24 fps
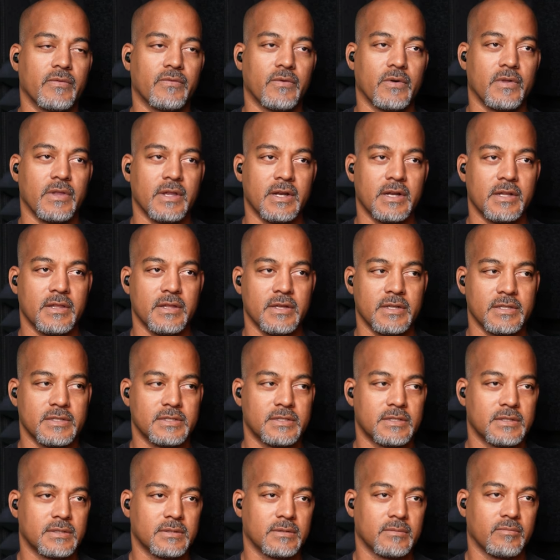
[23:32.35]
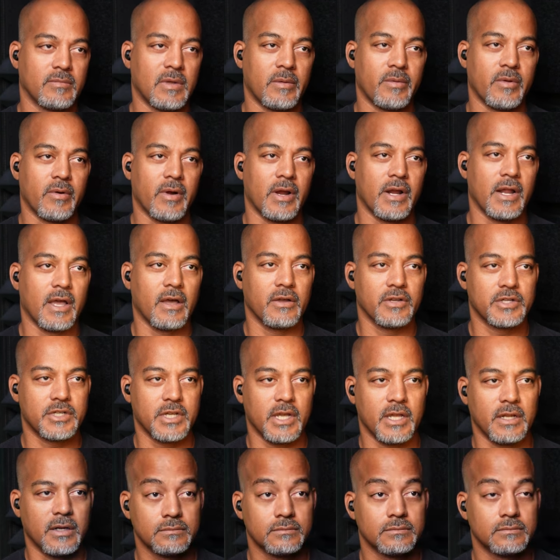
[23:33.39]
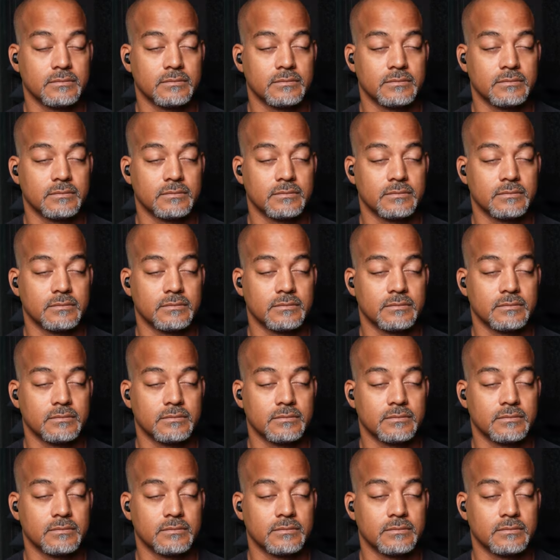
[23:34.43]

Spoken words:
before the universe. Maybe right now, shit.